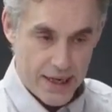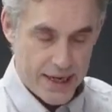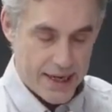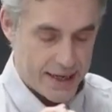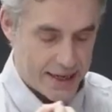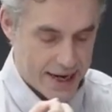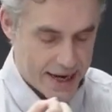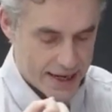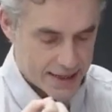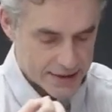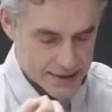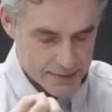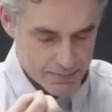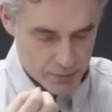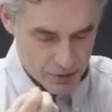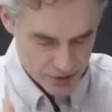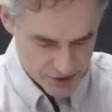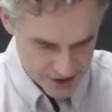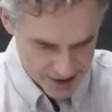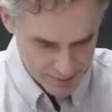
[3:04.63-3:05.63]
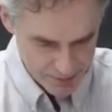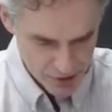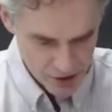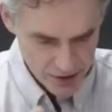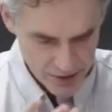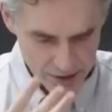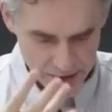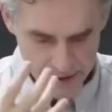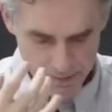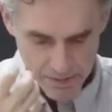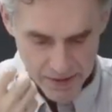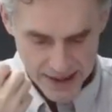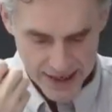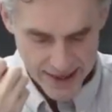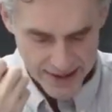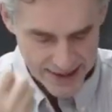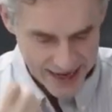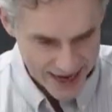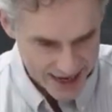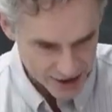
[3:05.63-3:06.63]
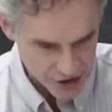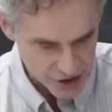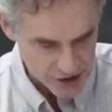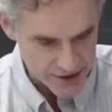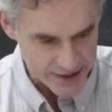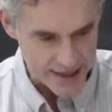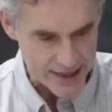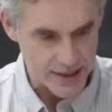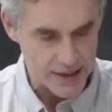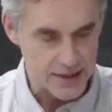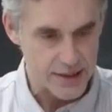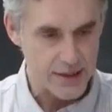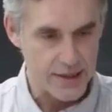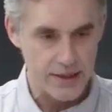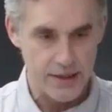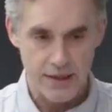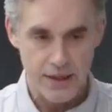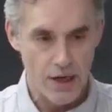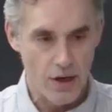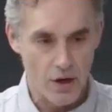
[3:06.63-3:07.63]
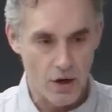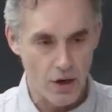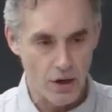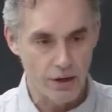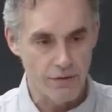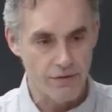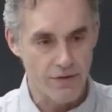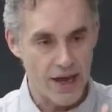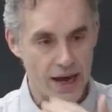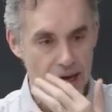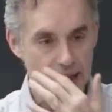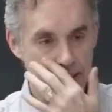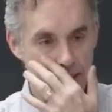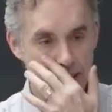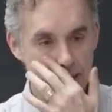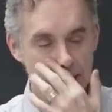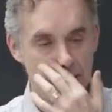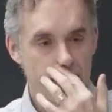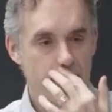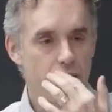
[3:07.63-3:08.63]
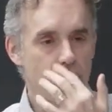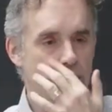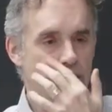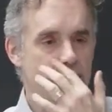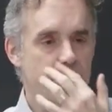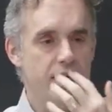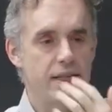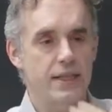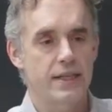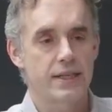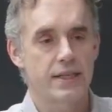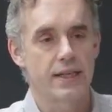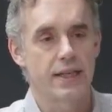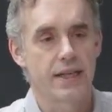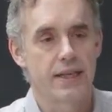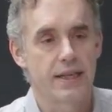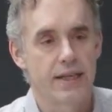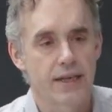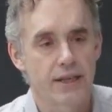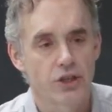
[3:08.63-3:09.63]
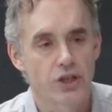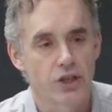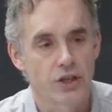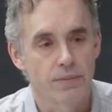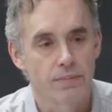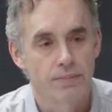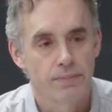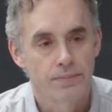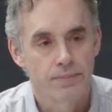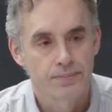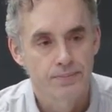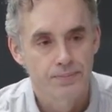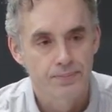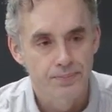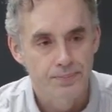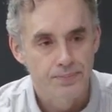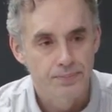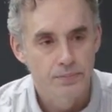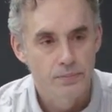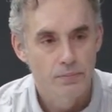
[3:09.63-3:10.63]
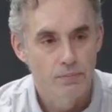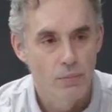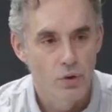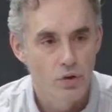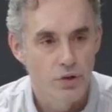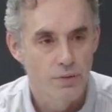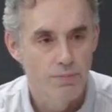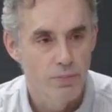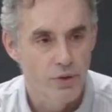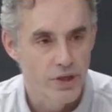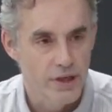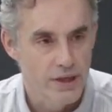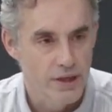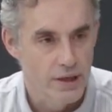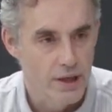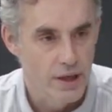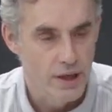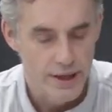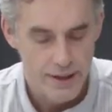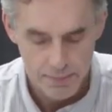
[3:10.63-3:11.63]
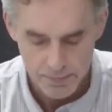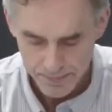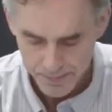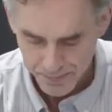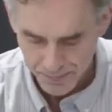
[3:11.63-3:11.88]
It has perceptions, it has action tendencies, all of that. You can see this in addiction, most particularly.